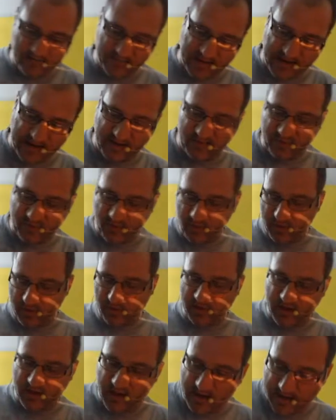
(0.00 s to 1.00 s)
like if you look
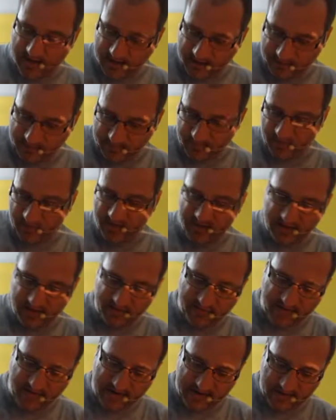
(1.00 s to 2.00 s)
online, you need
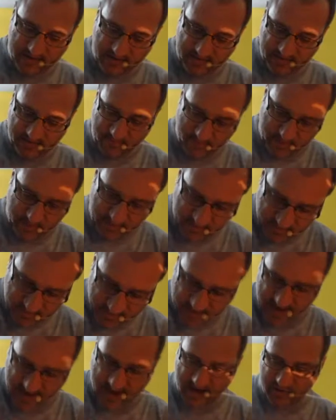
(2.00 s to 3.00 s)
to find a recipe
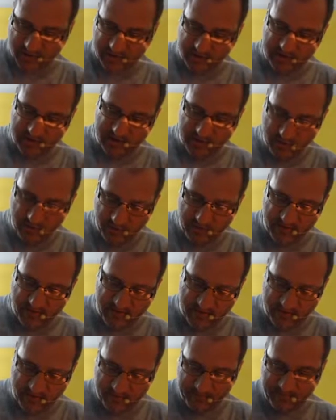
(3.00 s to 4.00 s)
that actually
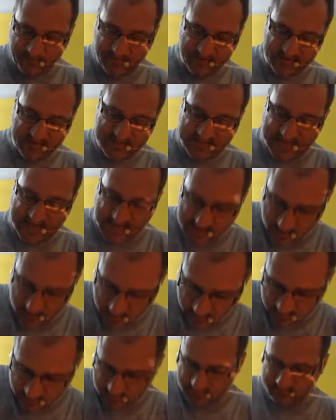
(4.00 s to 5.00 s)
uses
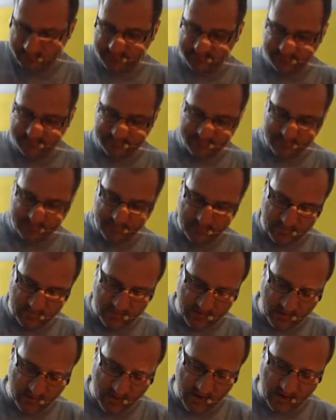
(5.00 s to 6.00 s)
scale.
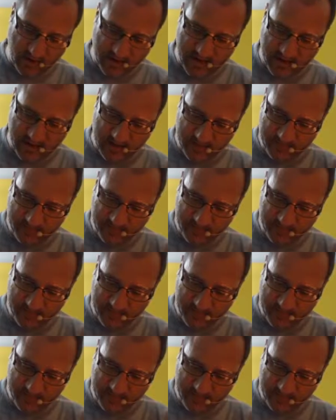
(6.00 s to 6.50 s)
You know what I mean?